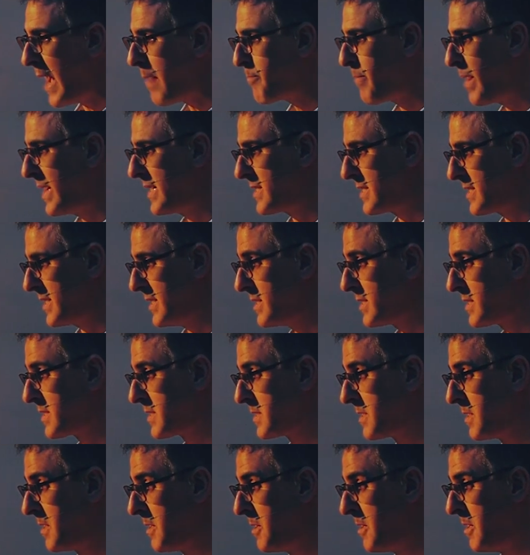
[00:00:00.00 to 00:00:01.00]
basis,
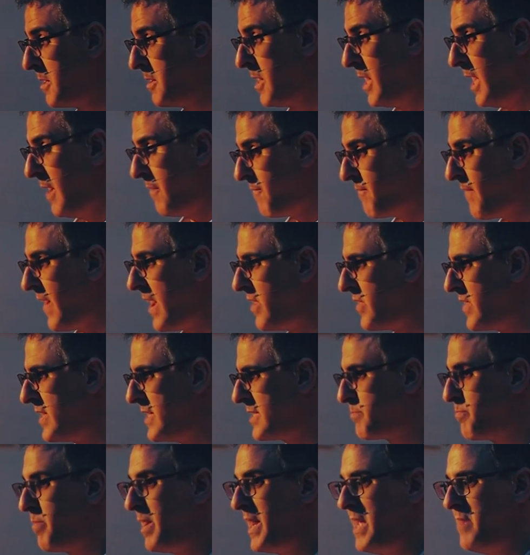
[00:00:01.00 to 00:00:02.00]
if faith is
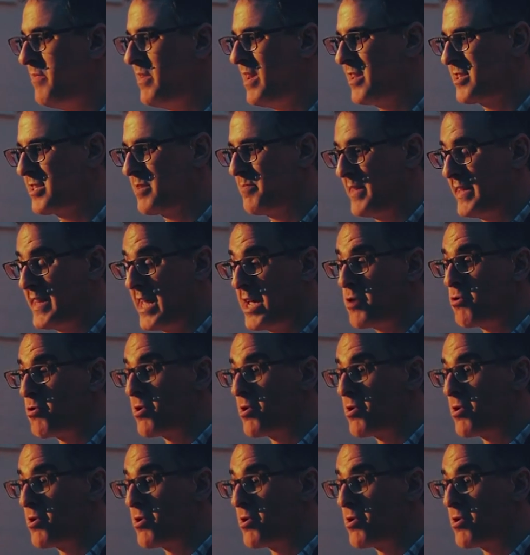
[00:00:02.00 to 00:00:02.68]
believing in something that you'd